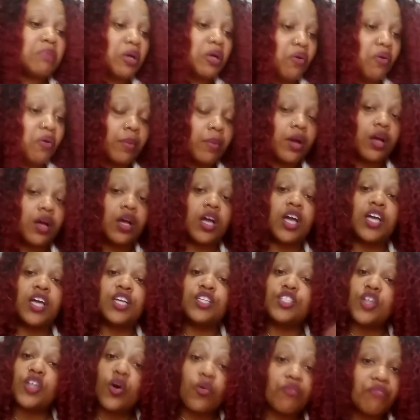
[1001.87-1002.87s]
my grandma.
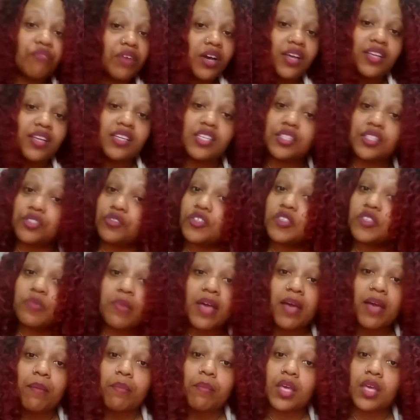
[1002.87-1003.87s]
Don't fucking
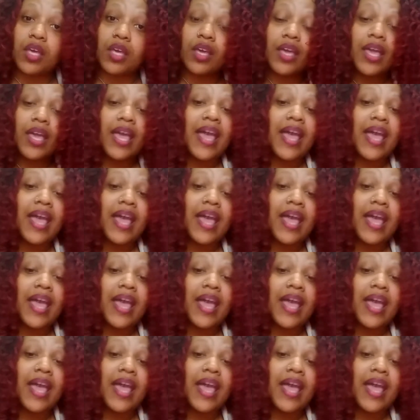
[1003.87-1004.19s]
disrespect me.